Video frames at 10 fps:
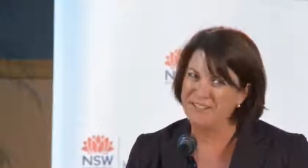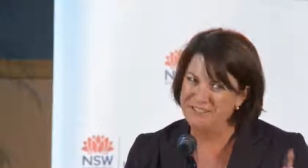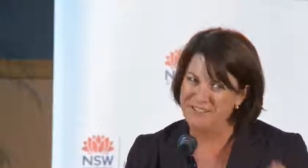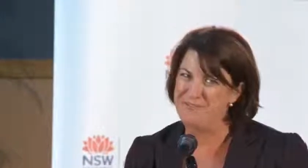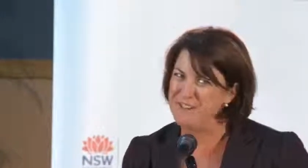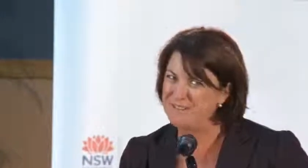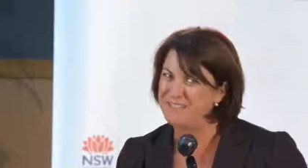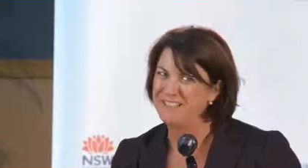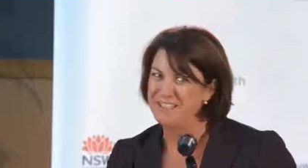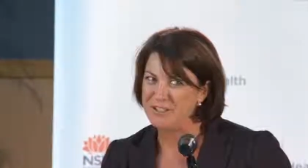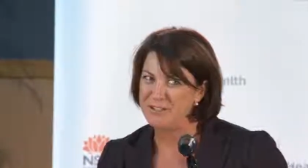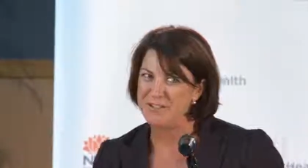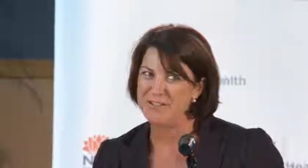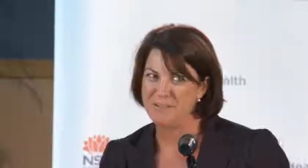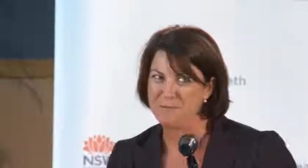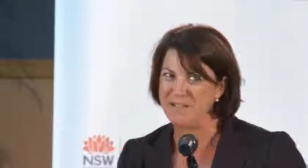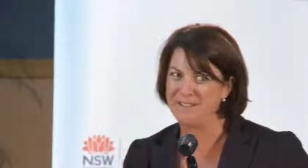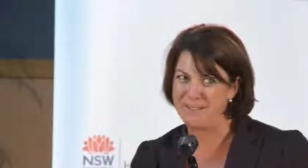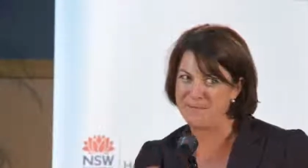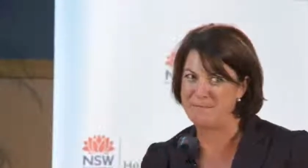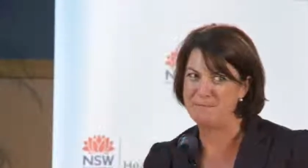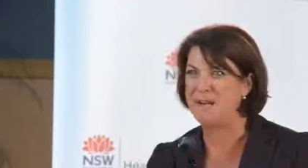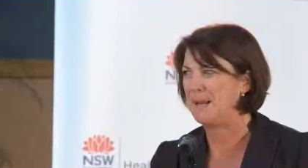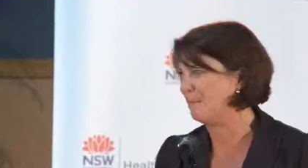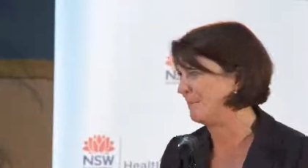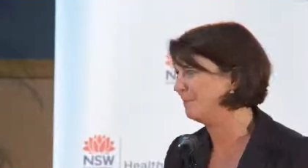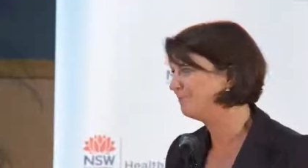from people like you, somewhere something might happen.